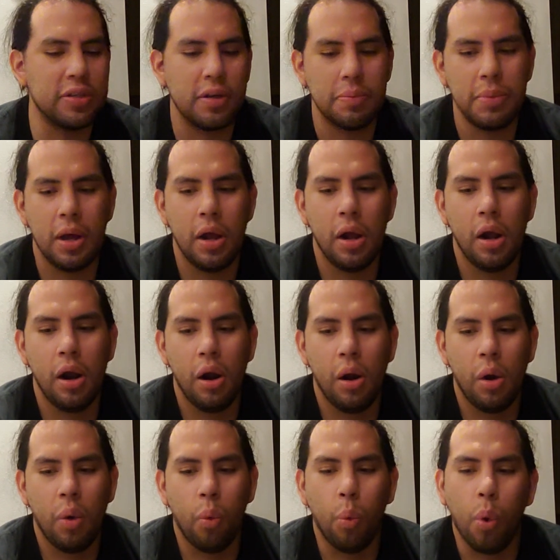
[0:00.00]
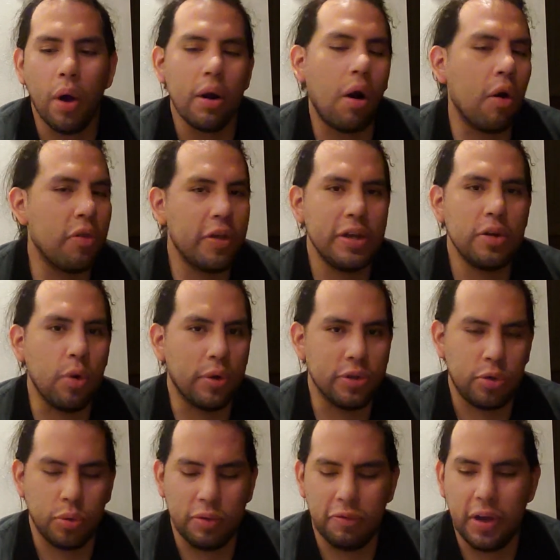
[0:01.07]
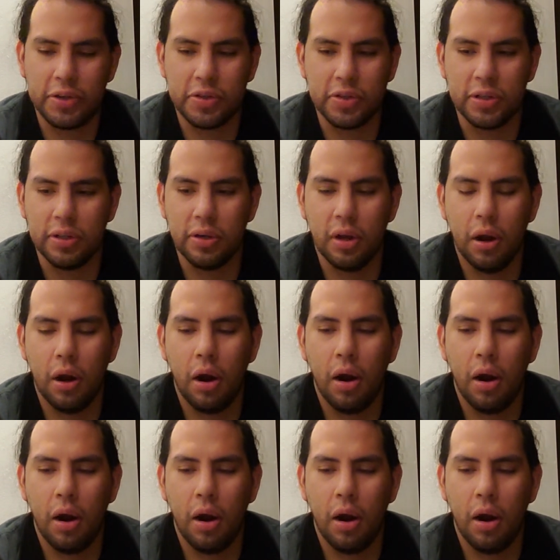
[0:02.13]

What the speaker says: in them. What are they going to invest in?